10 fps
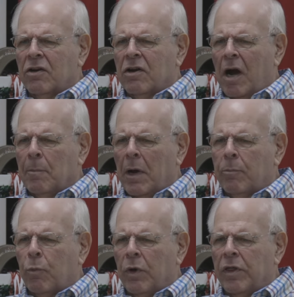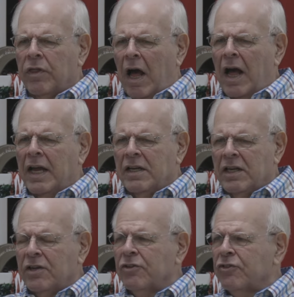come up with
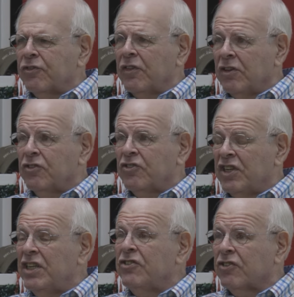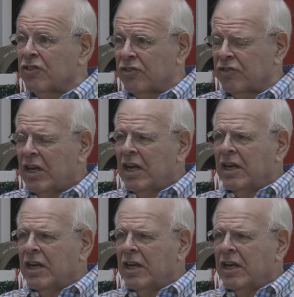ideas for these teases,